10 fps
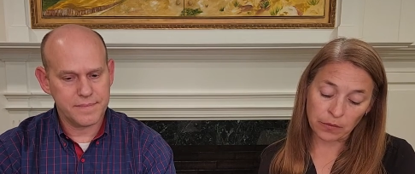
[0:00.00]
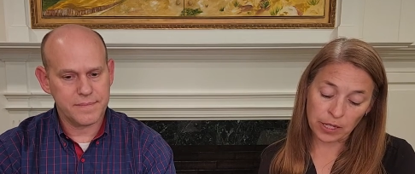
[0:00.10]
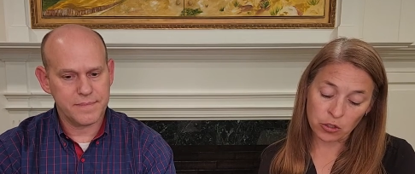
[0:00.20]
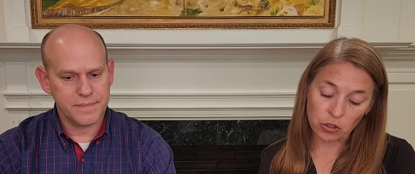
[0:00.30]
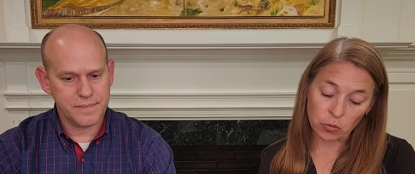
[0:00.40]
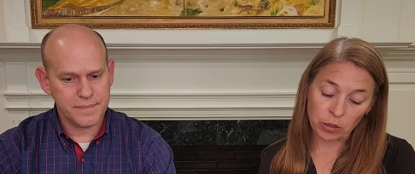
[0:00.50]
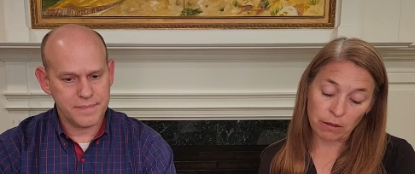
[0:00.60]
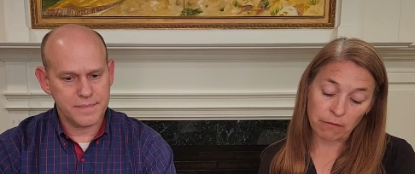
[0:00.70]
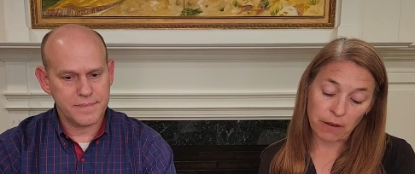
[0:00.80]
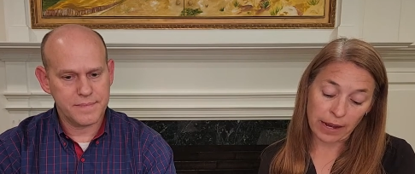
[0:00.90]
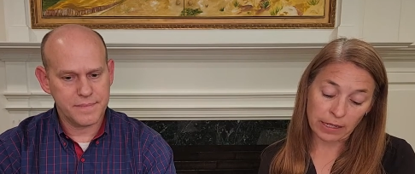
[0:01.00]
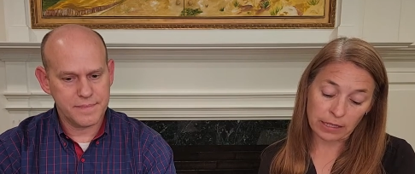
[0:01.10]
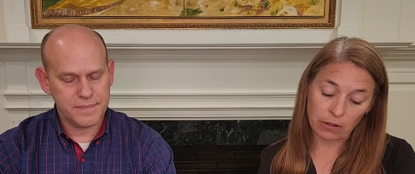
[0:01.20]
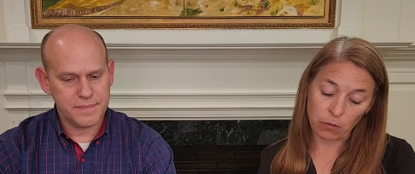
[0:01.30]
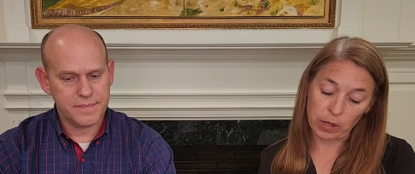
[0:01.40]
Speaker 1: feed you with the
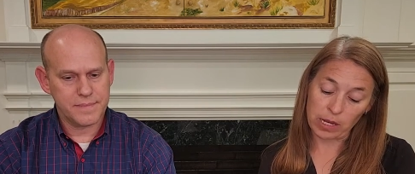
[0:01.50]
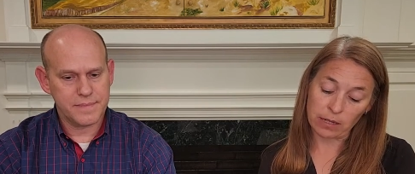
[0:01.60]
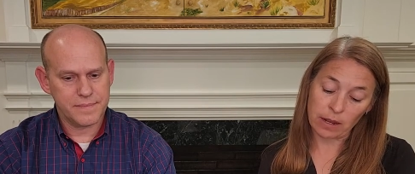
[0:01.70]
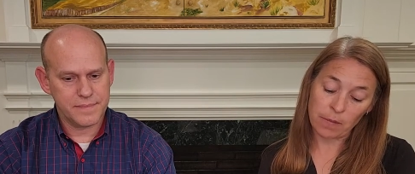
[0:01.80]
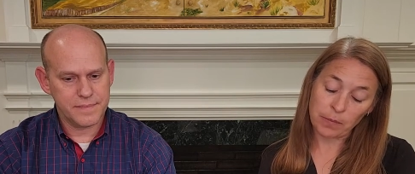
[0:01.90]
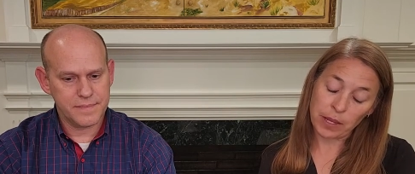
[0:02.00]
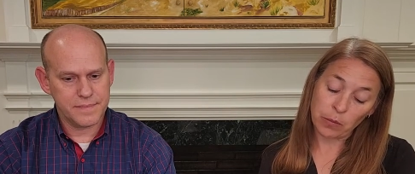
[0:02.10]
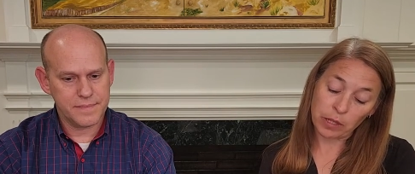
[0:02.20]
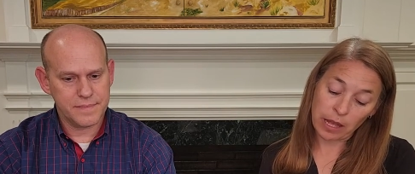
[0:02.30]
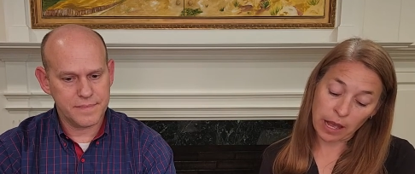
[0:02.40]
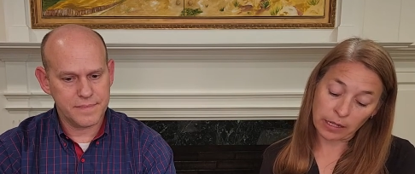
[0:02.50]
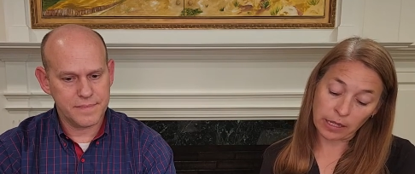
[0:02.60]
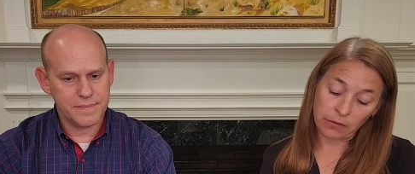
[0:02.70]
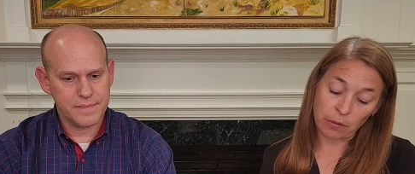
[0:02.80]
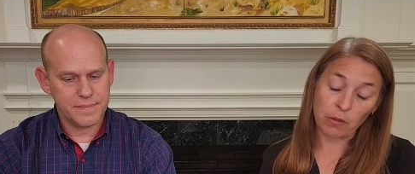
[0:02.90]
finest of wheat, and with
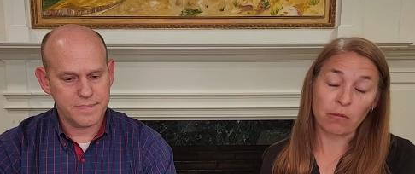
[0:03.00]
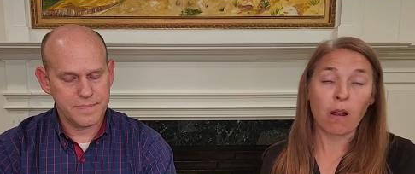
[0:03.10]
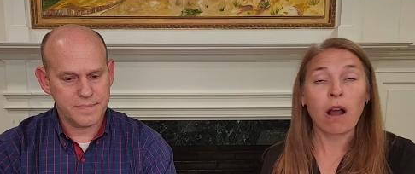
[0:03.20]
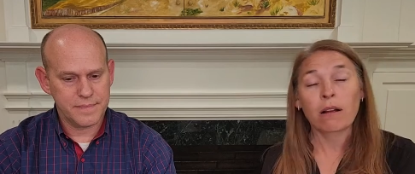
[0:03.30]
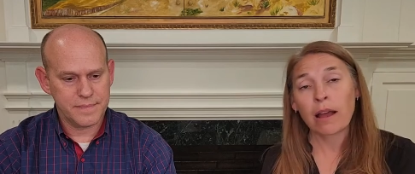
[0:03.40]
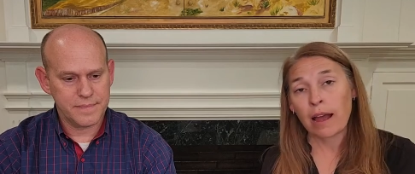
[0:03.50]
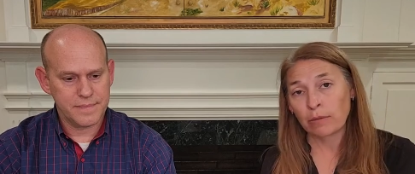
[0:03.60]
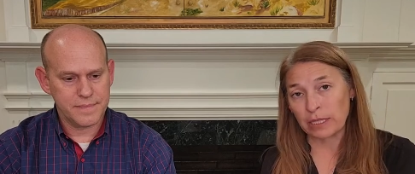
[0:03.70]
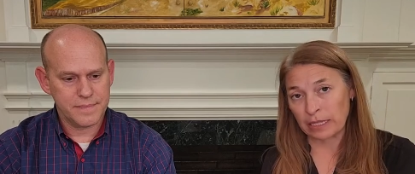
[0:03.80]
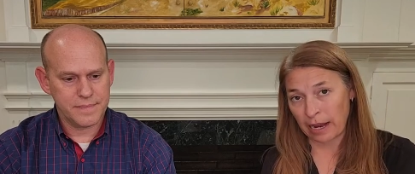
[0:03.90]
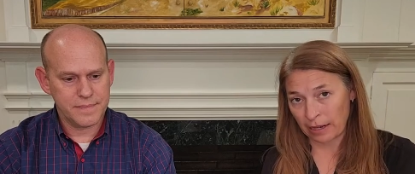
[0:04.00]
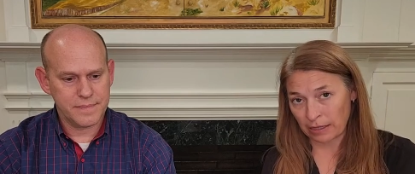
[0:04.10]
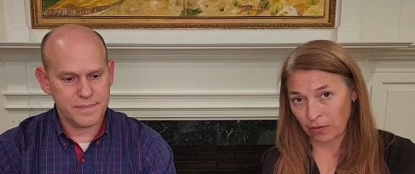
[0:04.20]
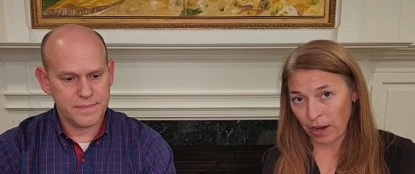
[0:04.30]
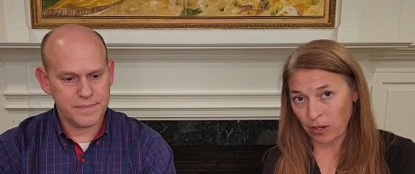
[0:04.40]
honey from the rock I would
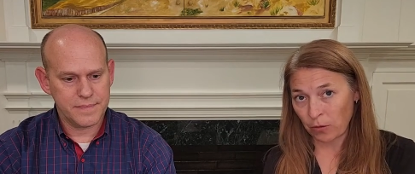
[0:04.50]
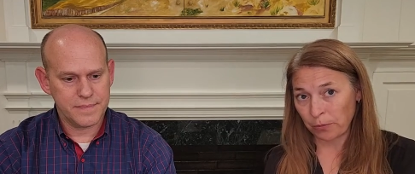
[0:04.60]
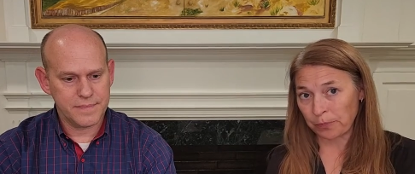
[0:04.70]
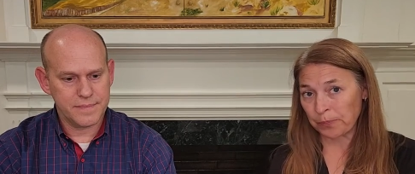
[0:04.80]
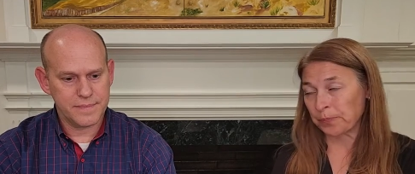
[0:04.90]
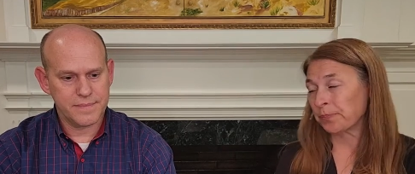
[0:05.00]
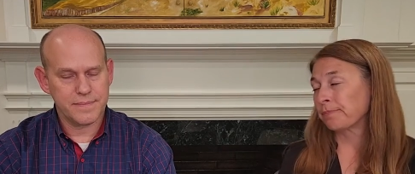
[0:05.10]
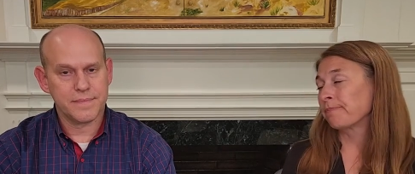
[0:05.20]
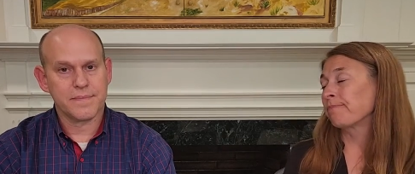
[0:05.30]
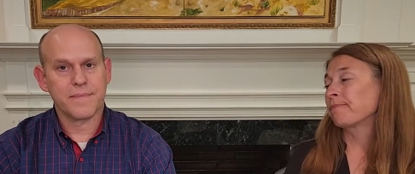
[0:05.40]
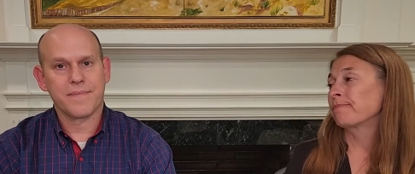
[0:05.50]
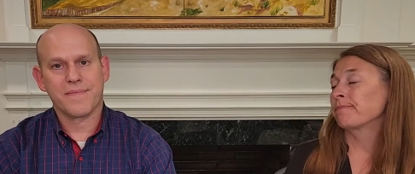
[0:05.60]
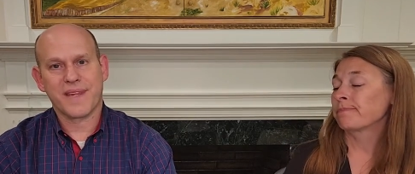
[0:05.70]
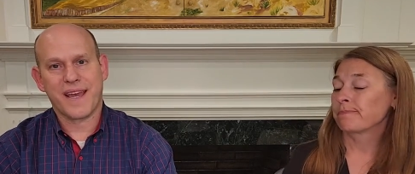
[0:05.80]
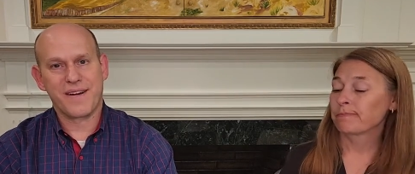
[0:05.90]
satisfy you.
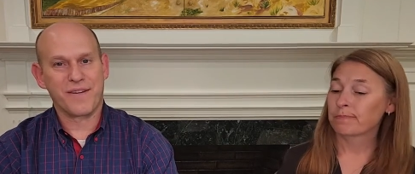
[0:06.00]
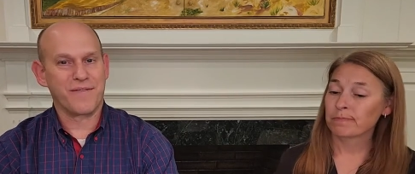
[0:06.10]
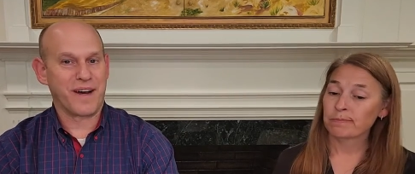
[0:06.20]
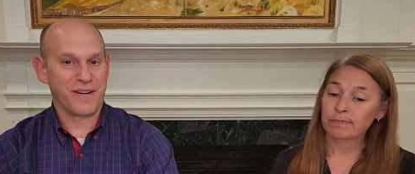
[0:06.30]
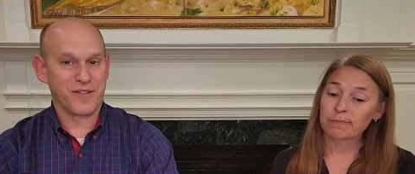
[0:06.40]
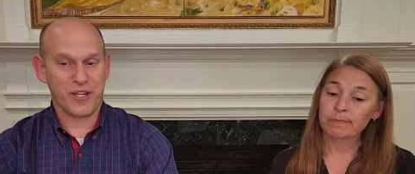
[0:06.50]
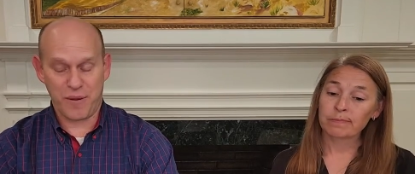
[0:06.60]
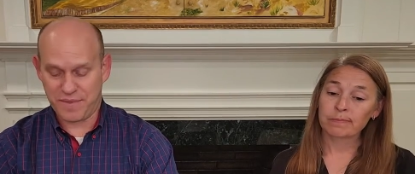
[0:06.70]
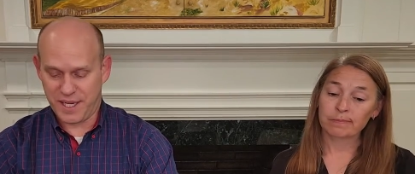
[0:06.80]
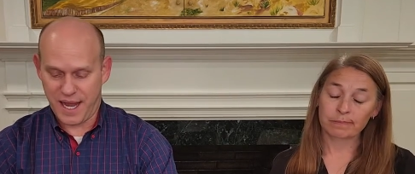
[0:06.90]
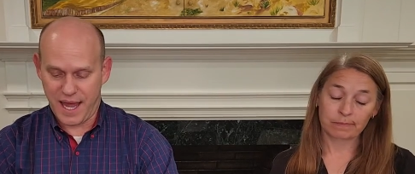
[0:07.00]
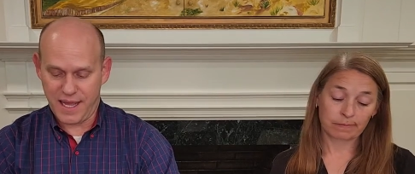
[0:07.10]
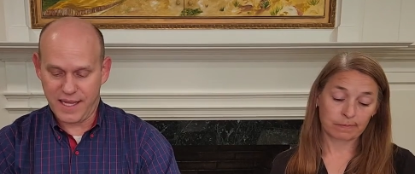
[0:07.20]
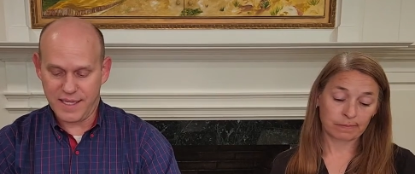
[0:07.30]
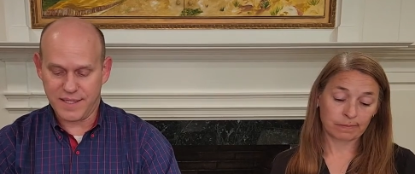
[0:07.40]
Speaker 2: And our final psalm
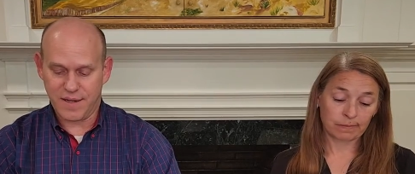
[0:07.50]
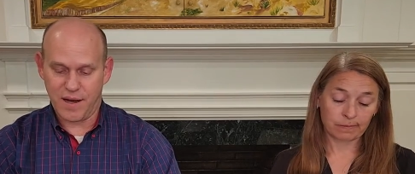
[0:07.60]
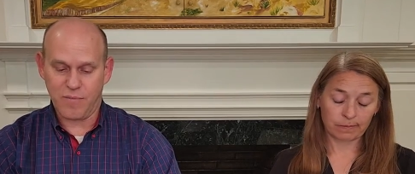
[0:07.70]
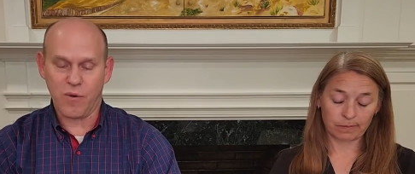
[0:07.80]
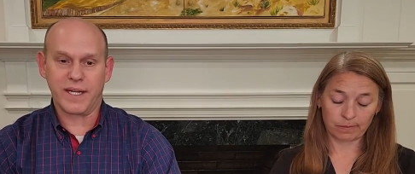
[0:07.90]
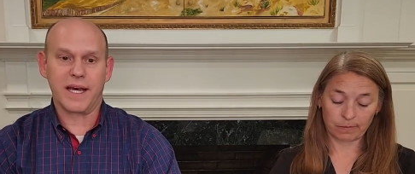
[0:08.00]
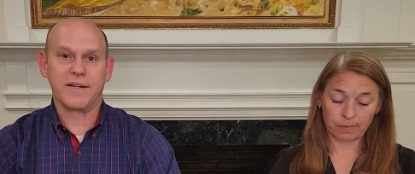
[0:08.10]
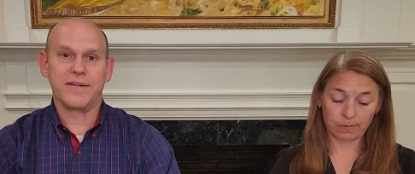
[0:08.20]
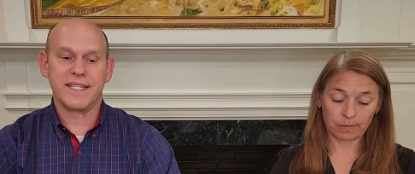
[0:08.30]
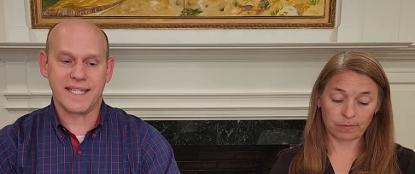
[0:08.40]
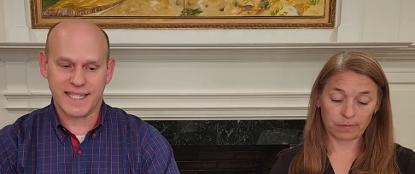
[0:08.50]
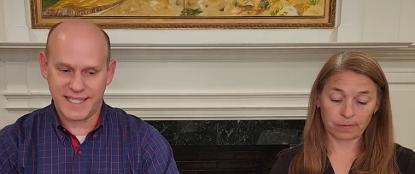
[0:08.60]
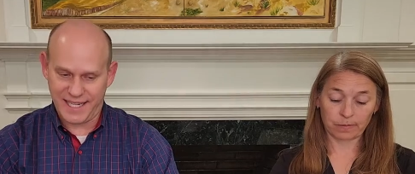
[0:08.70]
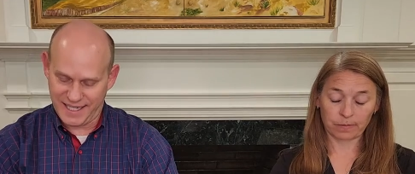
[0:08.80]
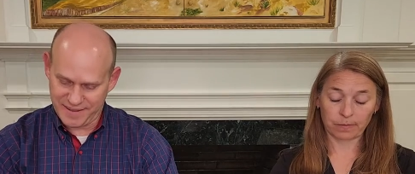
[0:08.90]
today is Psalm
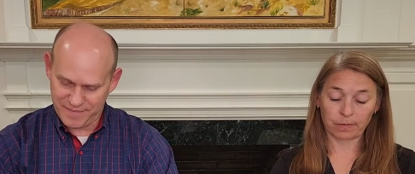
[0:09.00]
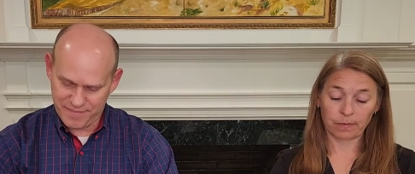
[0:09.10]
116.